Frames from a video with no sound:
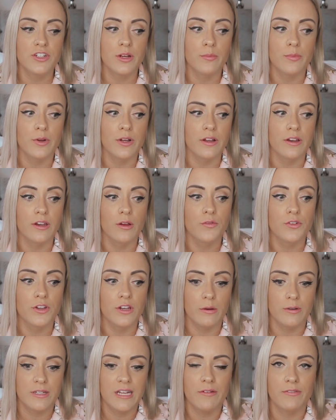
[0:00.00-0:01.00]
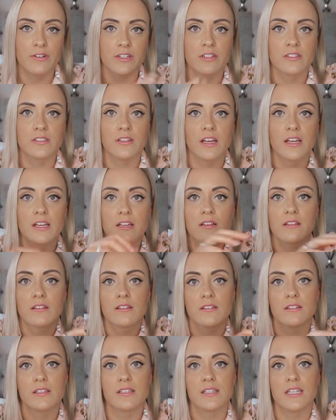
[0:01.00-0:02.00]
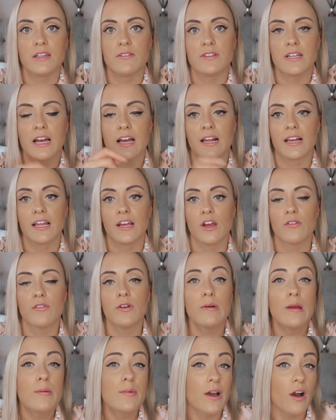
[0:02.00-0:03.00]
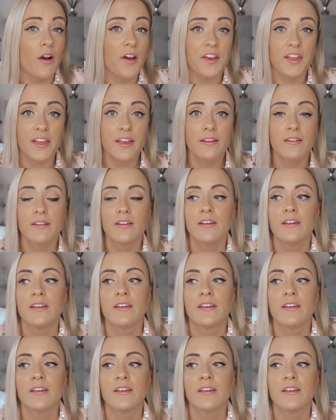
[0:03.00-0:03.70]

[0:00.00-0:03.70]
jumper, and often I would have it just like the sleeve dangling over, maybe hiding it,